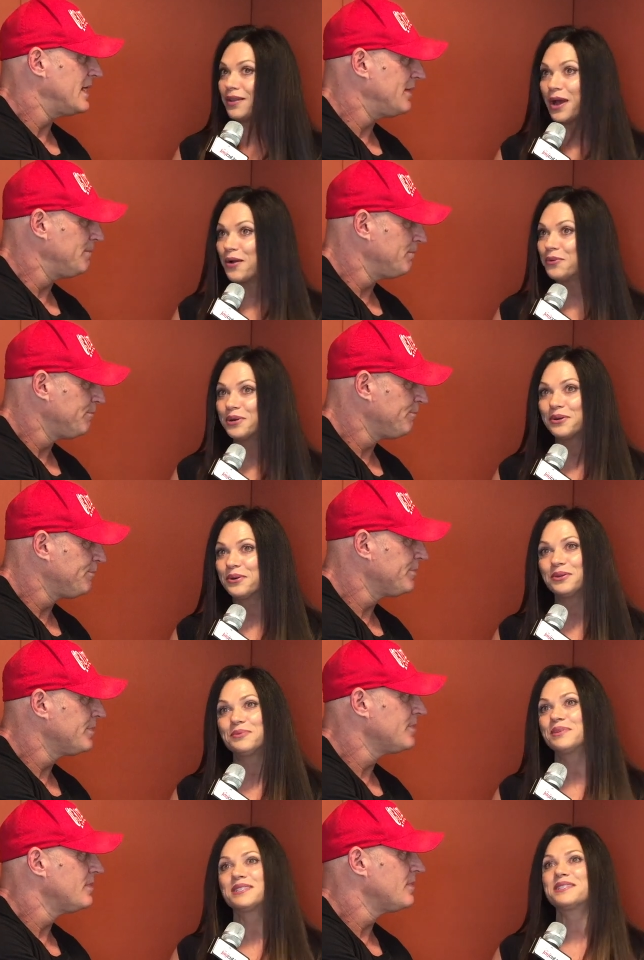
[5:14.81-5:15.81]
Speaker 1: hour
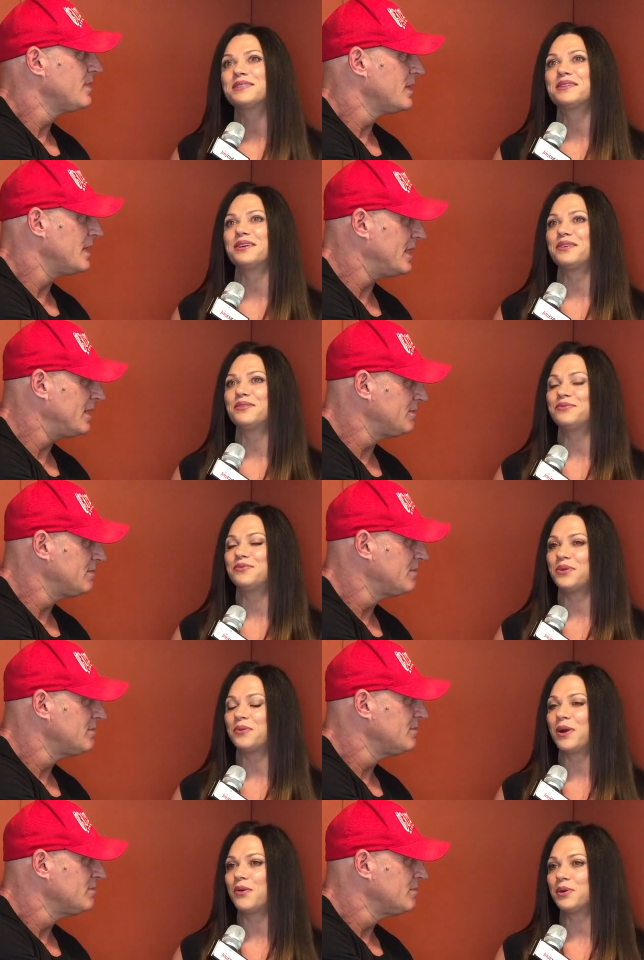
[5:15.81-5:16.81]
almost uh,
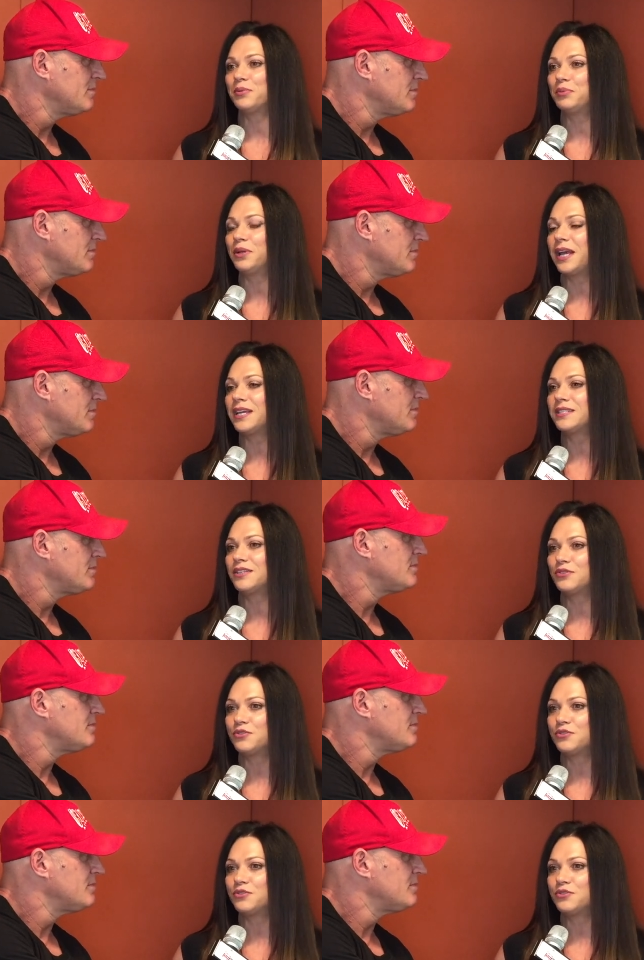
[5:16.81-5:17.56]
from our place and